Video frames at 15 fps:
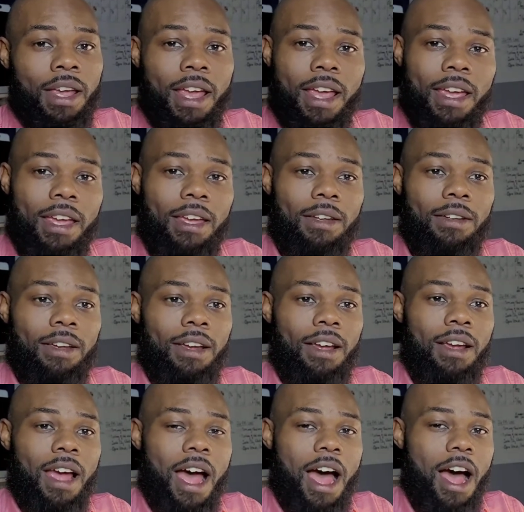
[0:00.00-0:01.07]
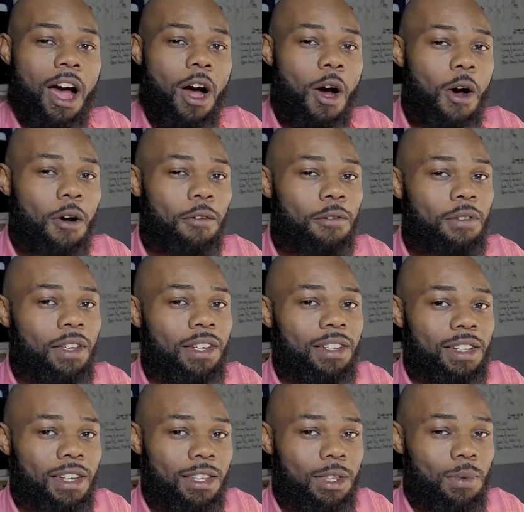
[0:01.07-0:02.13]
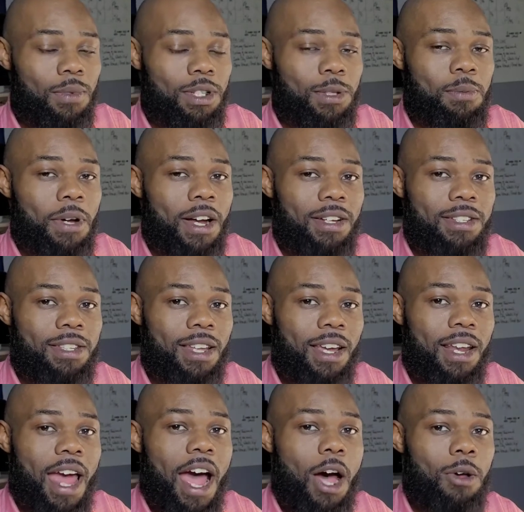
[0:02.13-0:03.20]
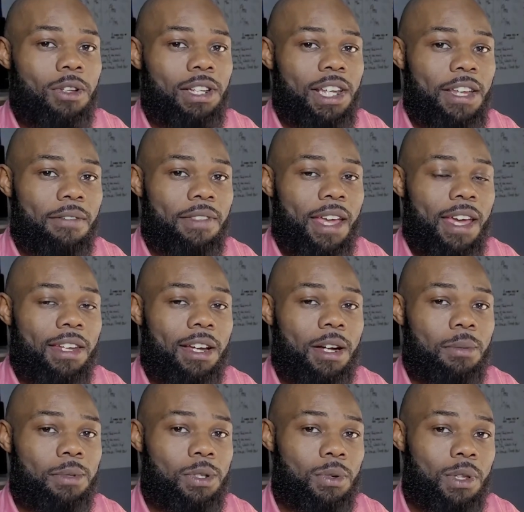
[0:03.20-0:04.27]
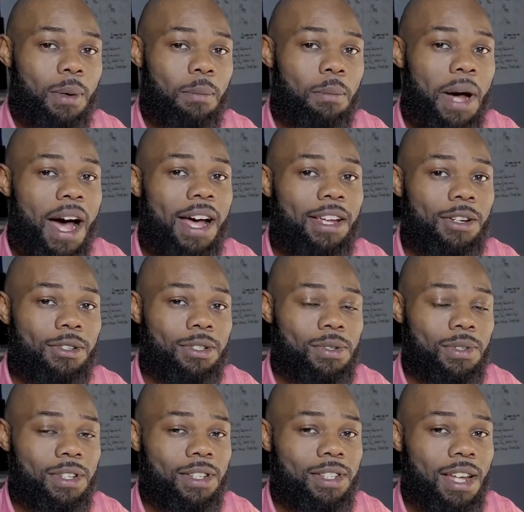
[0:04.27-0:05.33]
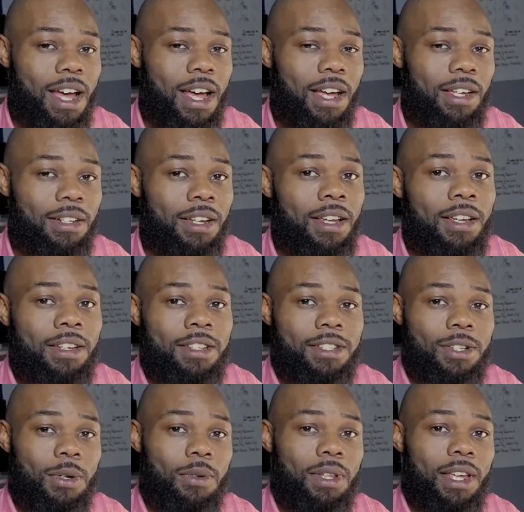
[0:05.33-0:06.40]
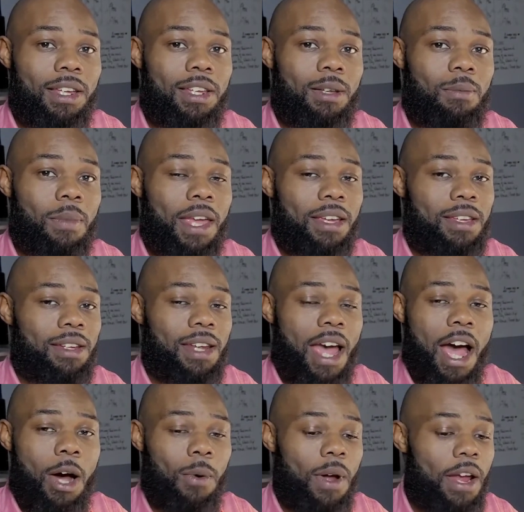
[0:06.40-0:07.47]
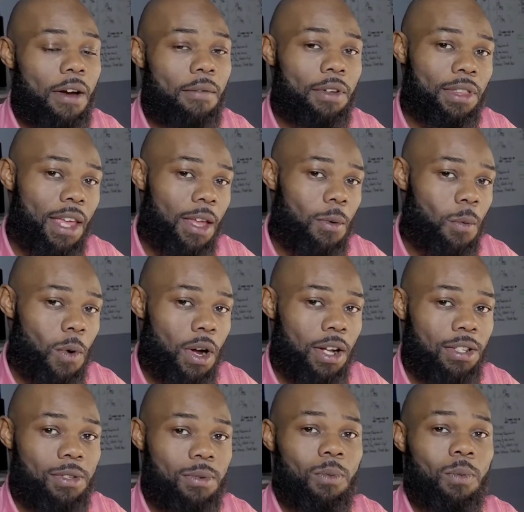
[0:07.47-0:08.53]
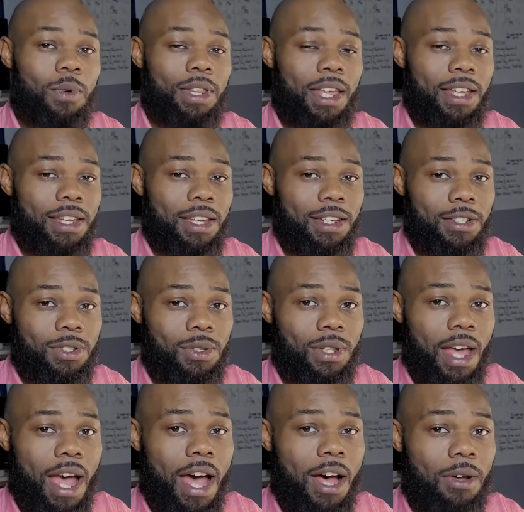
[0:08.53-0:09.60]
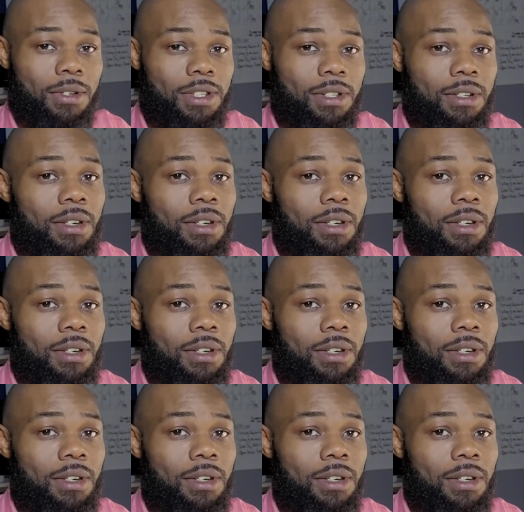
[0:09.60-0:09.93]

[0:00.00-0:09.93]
And I often get the response that I'll leave that up to the buyer to decide, so they can make it however they want when they get into the house.